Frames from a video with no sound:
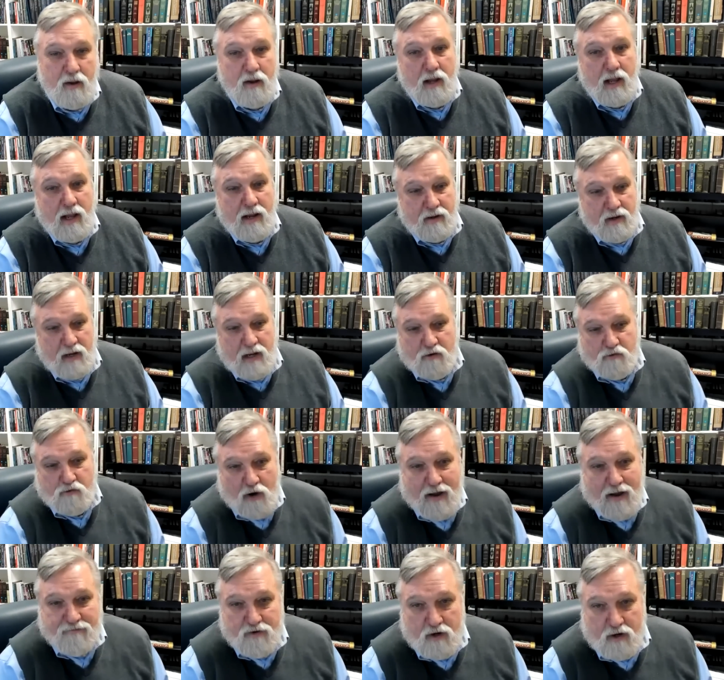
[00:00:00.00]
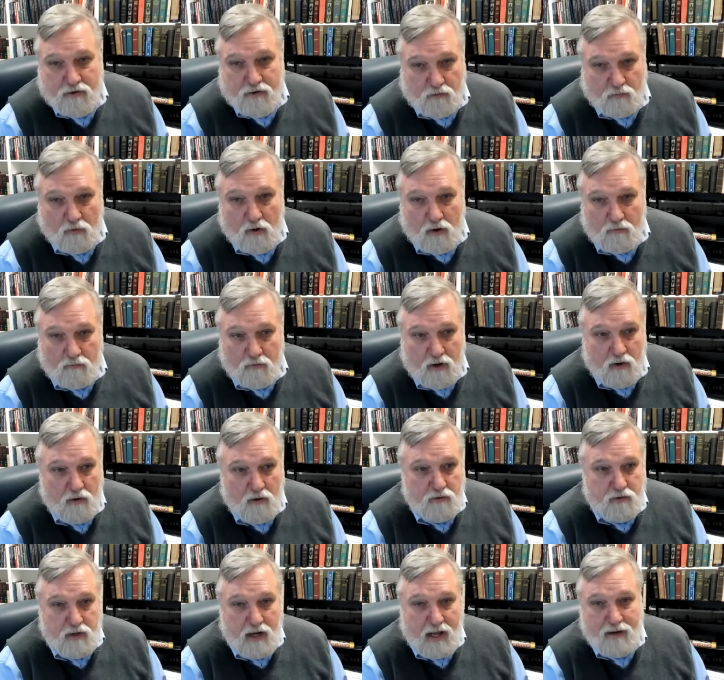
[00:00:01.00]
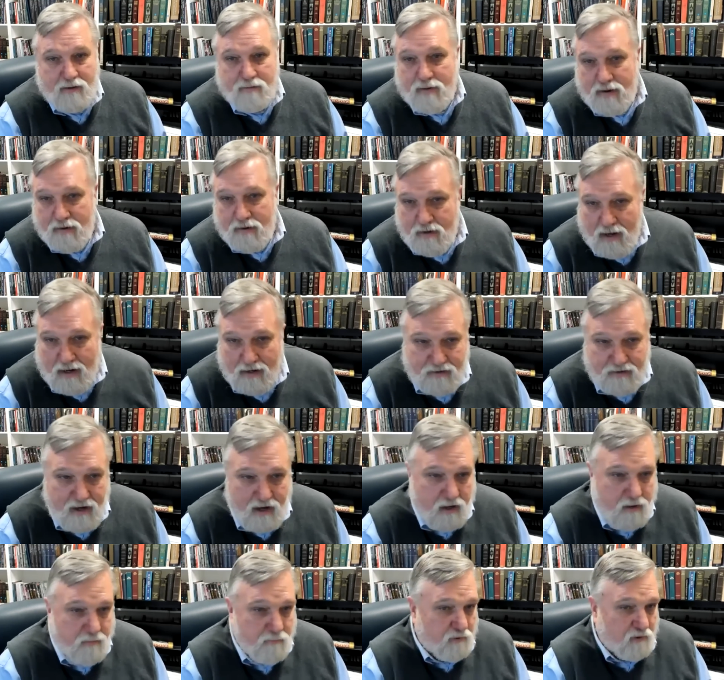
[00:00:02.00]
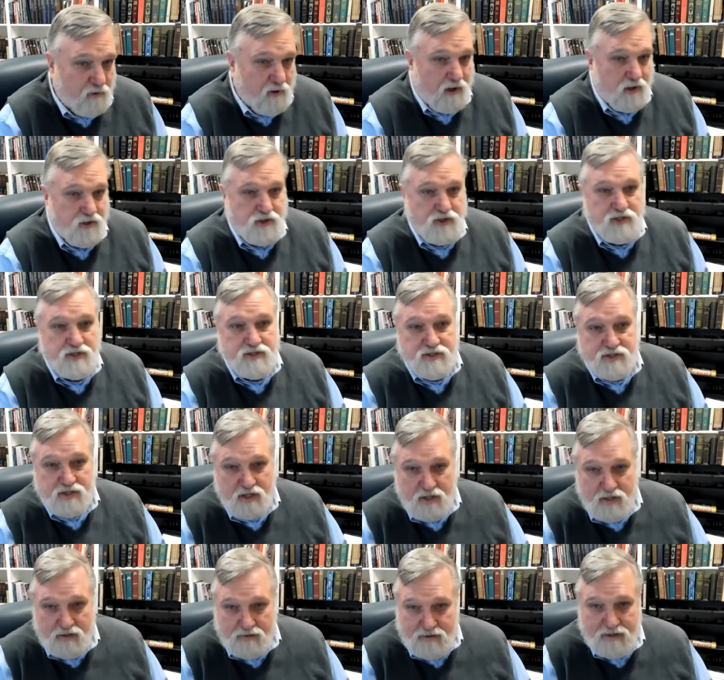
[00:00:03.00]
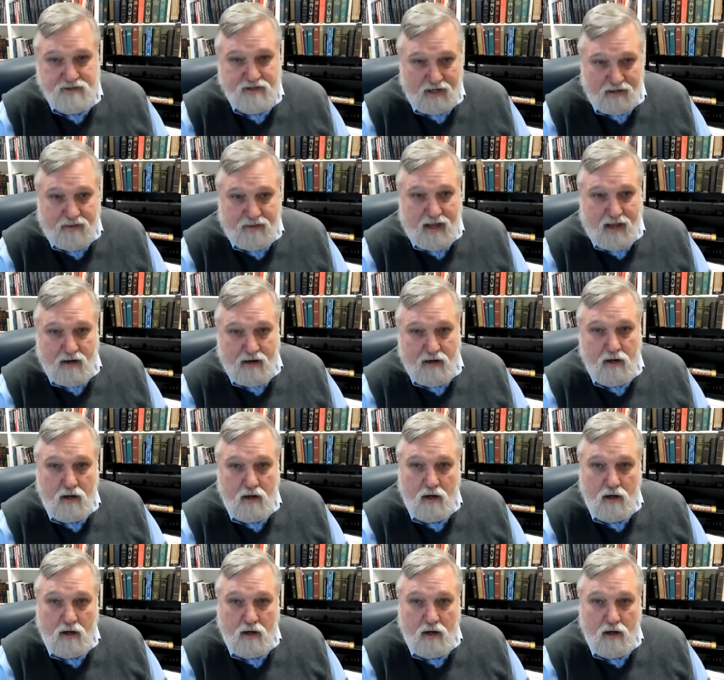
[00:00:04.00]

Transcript: And and driving on the wrong road, not not taking precautions, things like that.